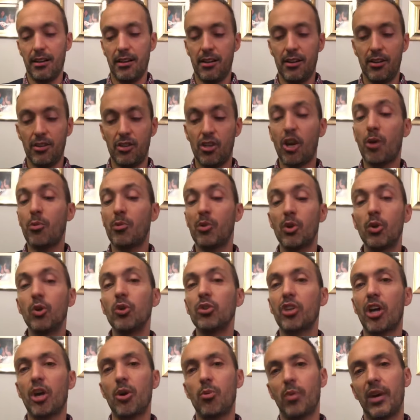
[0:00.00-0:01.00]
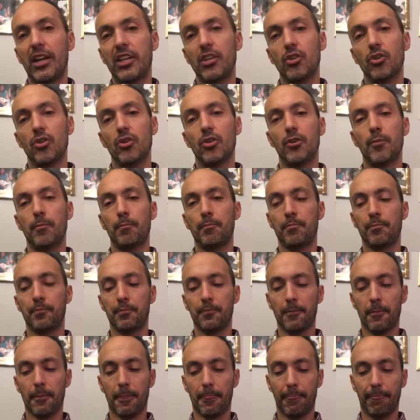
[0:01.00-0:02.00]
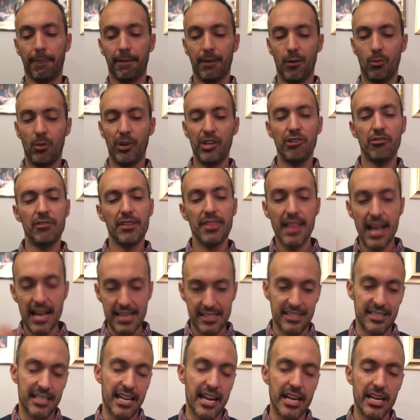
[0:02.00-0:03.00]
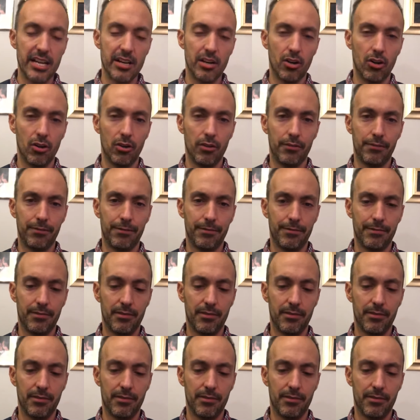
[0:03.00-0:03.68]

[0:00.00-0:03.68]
you know, we all know when you're in that state of